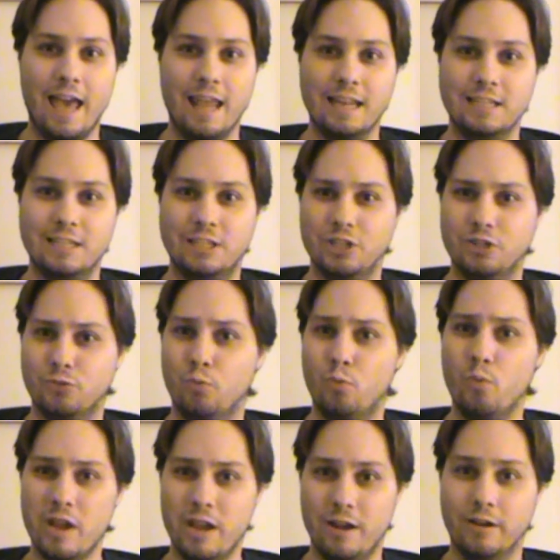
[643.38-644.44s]
and it's just
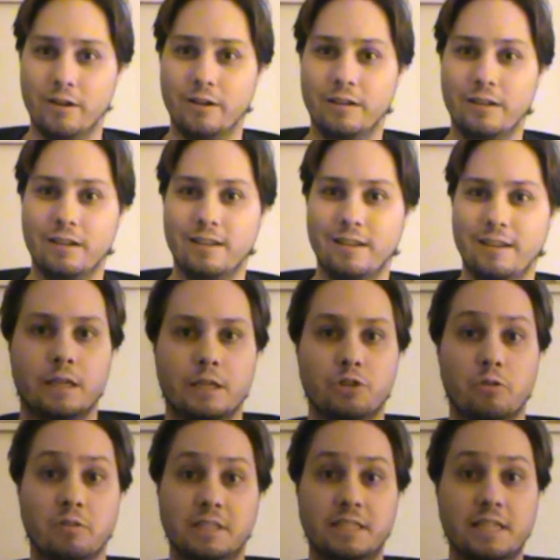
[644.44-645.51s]
weird.
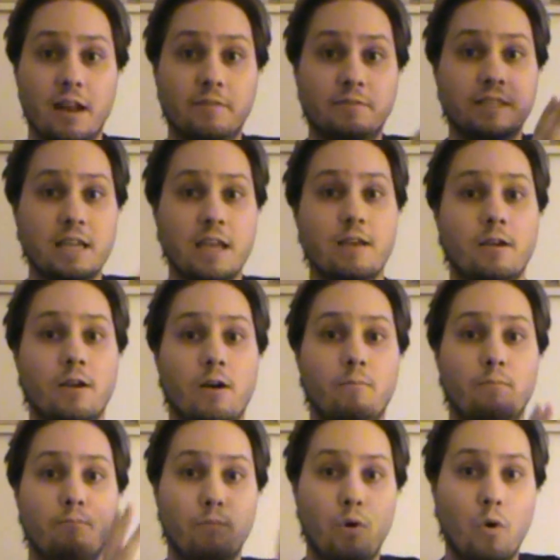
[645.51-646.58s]
So instead of seeing
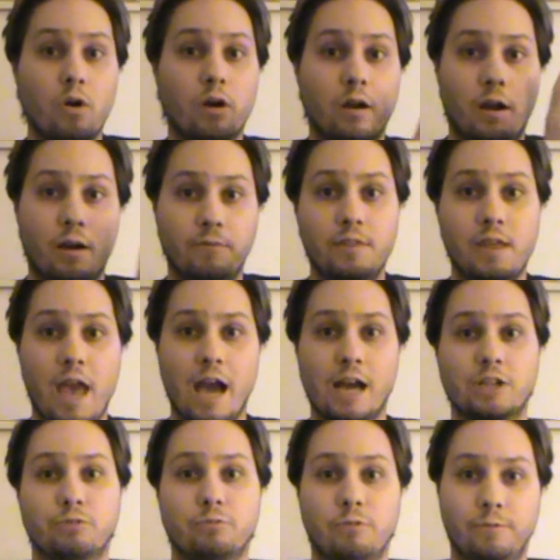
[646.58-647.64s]
more of the
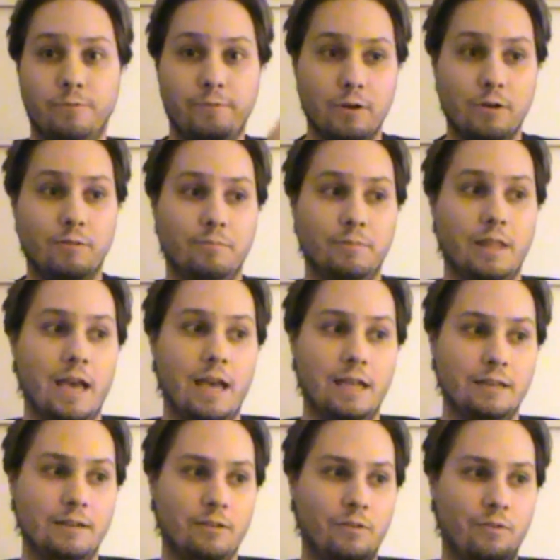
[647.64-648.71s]
actual film
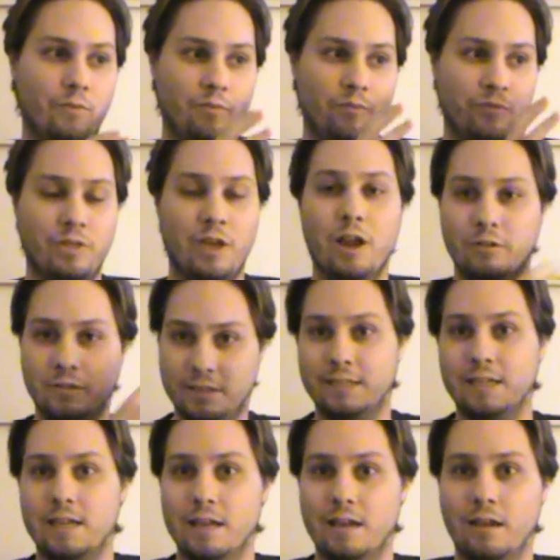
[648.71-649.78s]
that they're
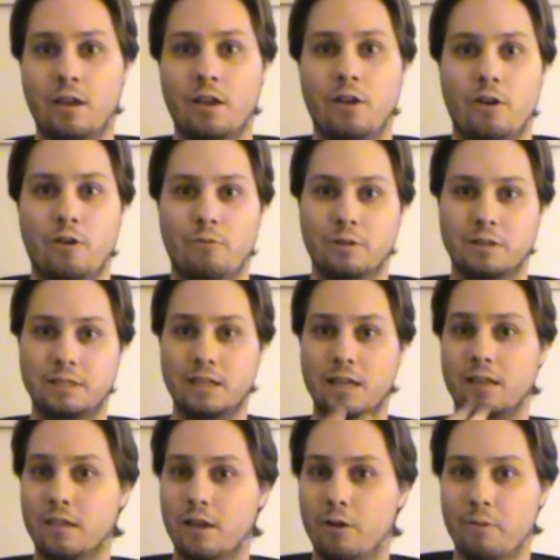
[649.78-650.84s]
seeing, we're
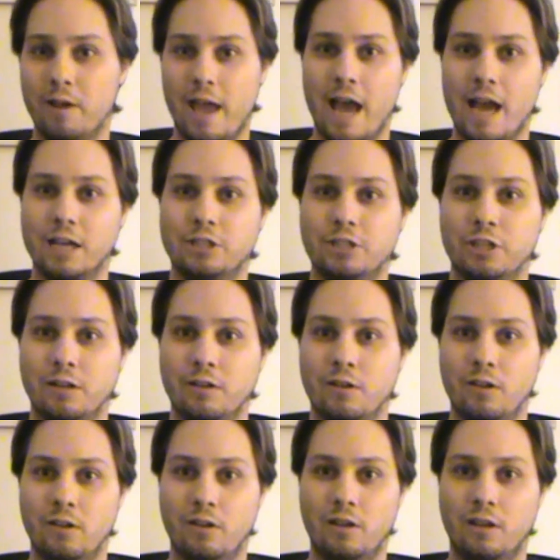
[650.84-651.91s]
seeing their
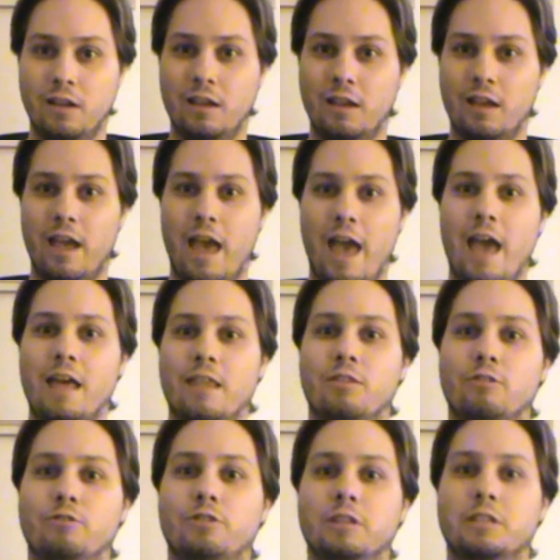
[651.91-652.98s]
reaction, and
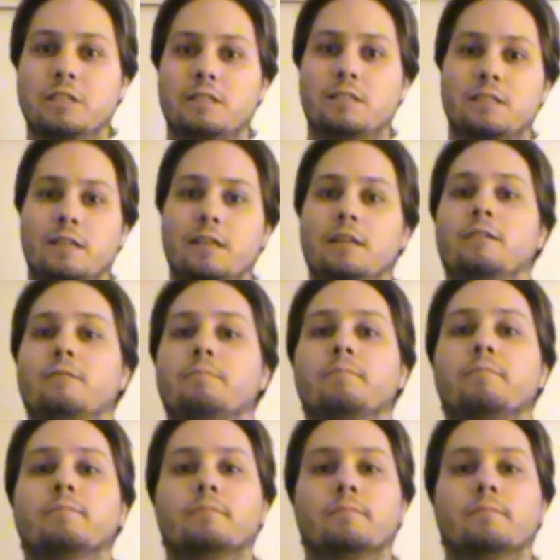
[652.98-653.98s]
they're just sitting.